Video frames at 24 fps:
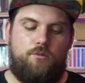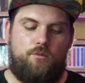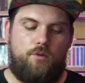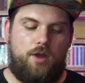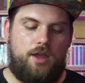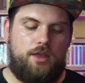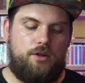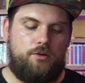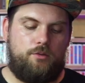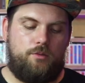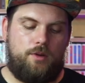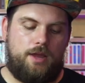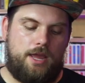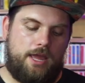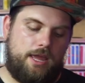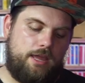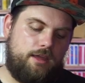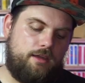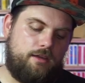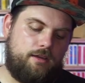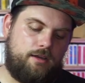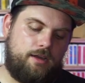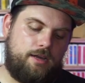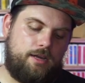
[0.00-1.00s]
right
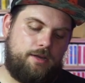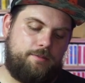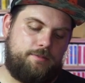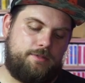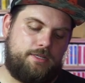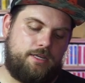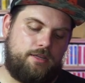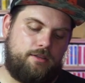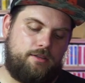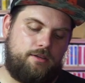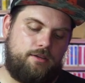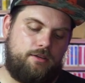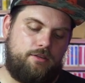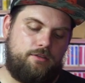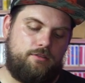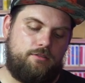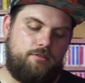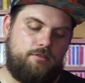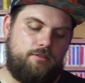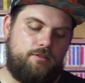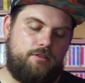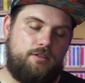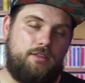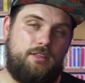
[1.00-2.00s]
away, I'm telling
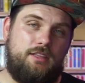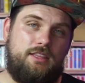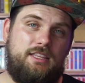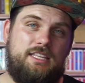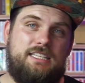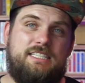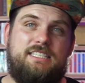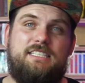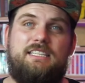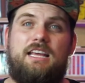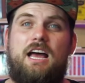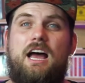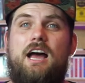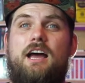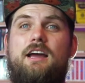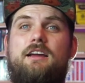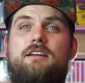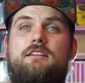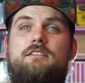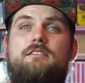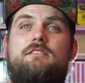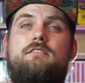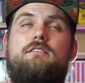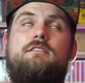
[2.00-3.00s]
you, the
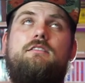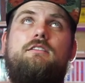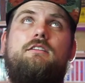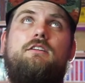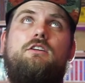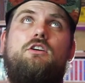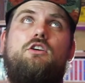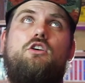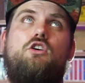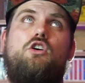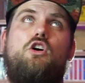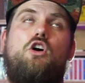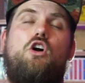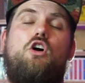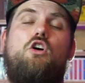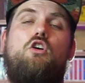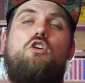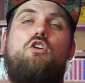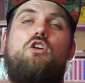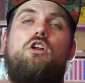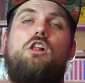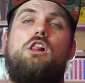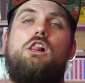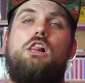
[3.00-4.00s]
sides
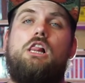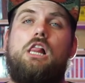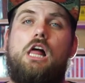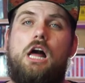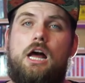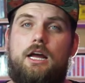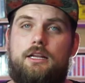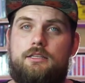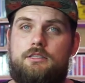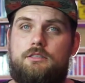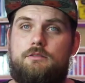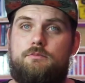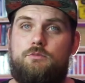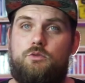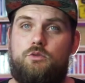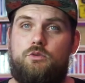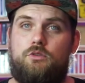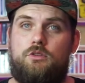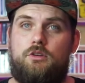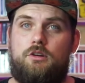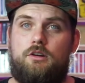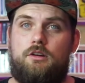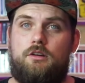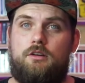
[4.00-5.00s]
are a lot
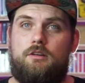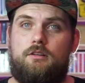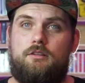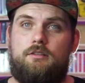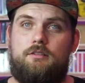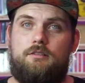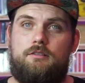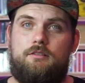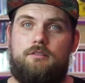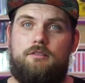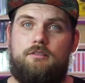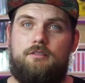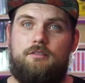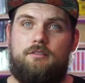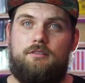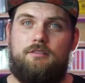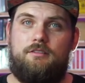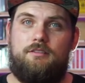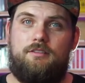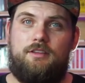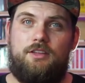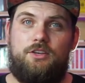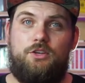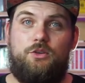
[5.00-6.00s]
smoother
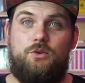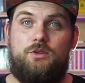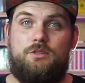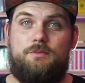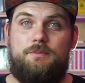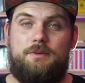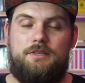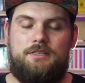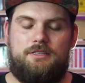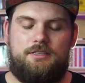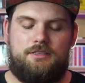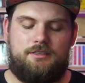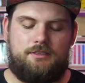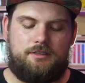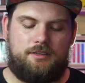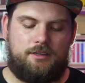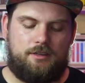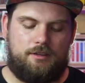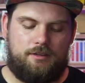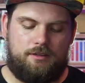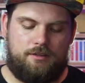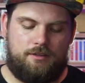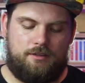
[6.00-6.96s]
than USPCC.